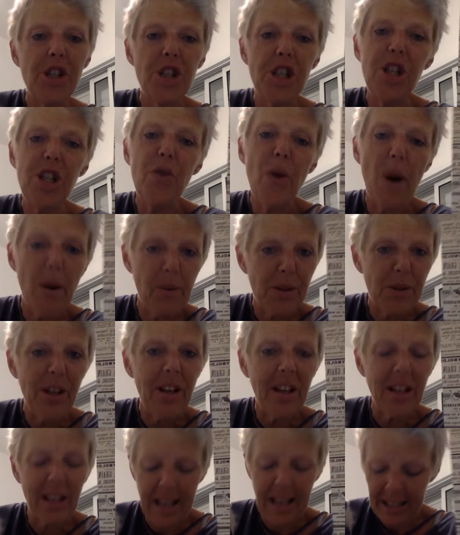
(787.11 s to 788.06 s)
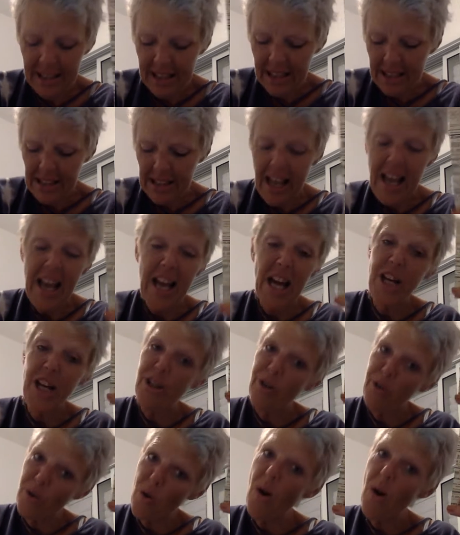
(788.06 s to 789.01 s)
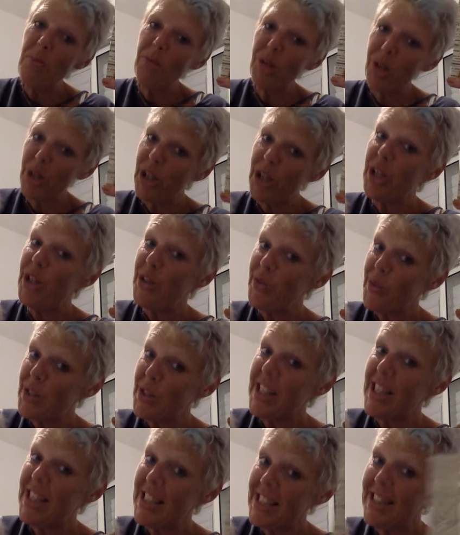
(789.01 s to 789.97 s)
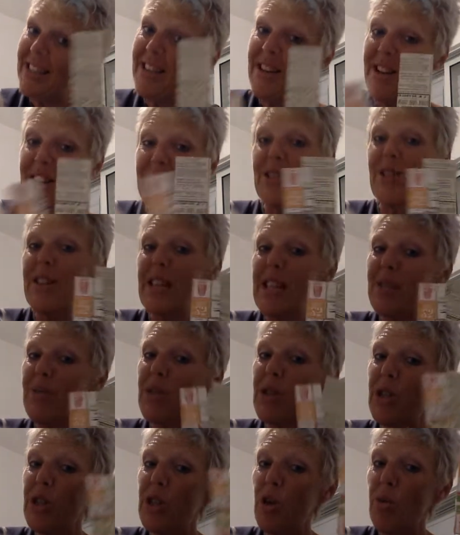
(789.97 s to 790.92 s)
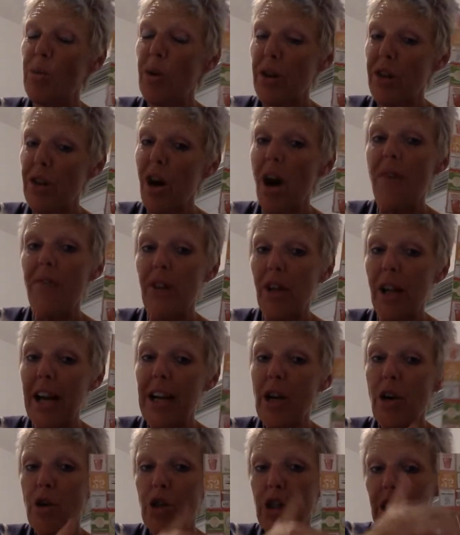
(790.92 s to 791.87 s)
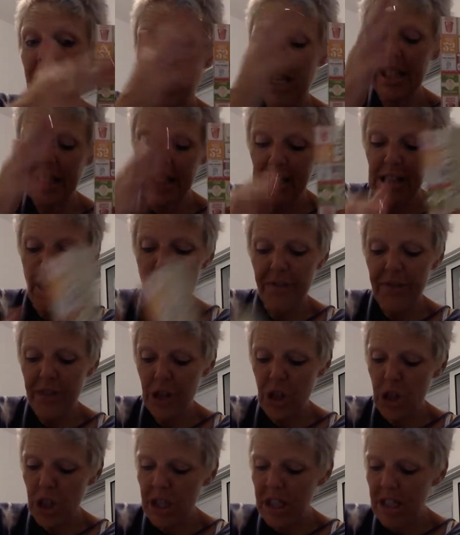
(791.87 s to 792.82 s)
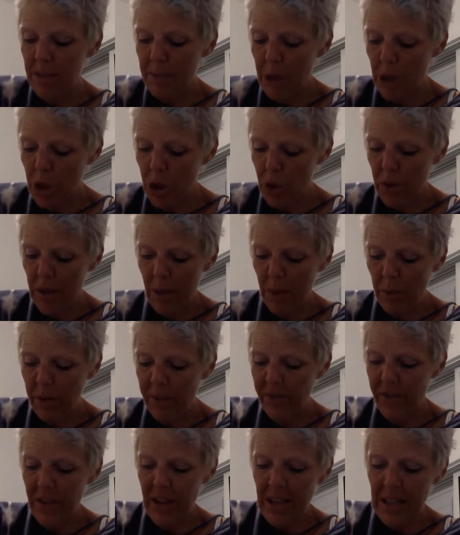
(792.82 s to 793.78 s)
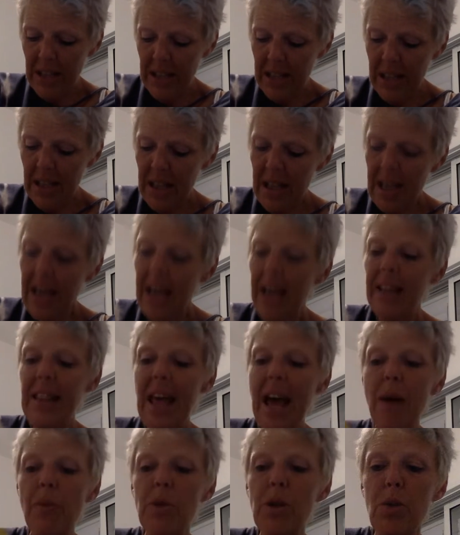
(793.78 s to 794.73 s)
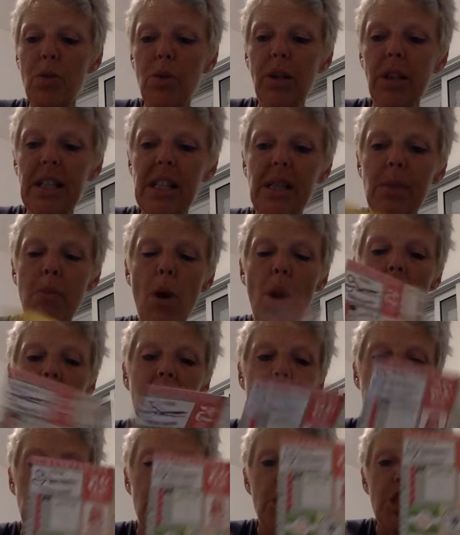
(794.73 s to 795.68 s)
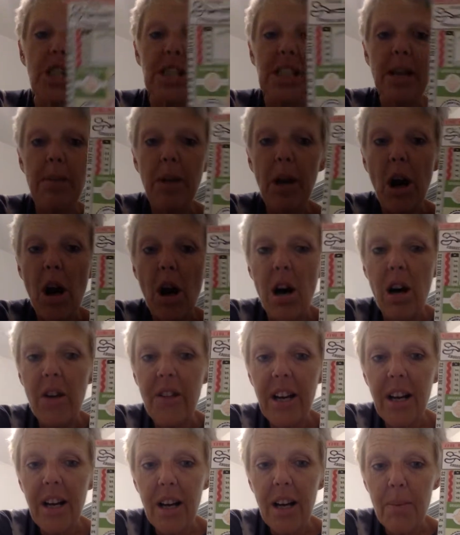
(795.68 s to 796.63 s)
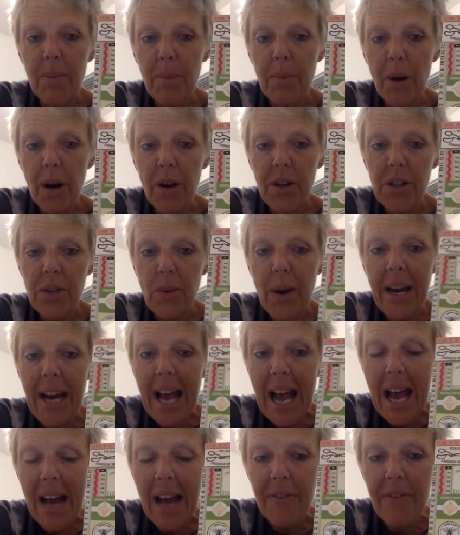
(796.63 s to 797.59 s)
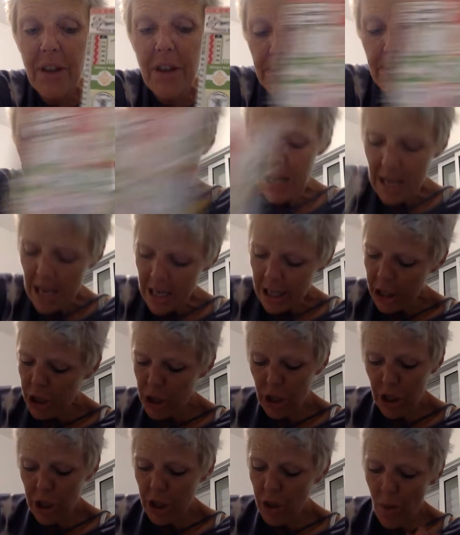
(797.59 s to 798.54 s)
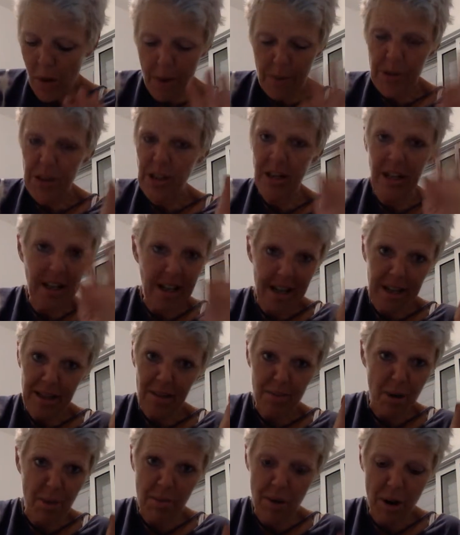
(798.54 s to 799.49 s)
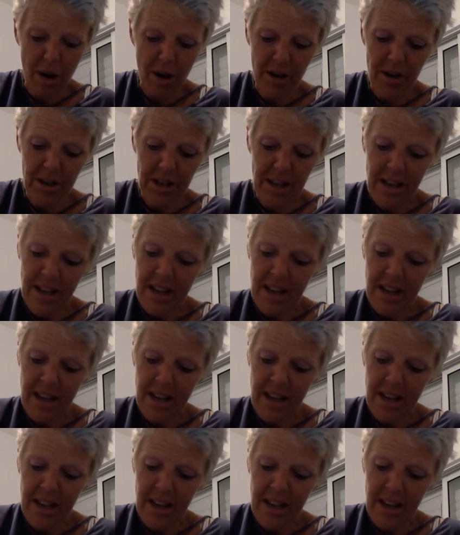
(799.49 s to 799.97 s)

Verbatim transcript: She knew I was going to like these, and you know I'm going to use these. So this was super thoughtful. I know she cut these off the sheet to make sure they would fit, and that was really smart because look, she sent me all the cut apart so I'd have them because she knew I was going to cut them apart.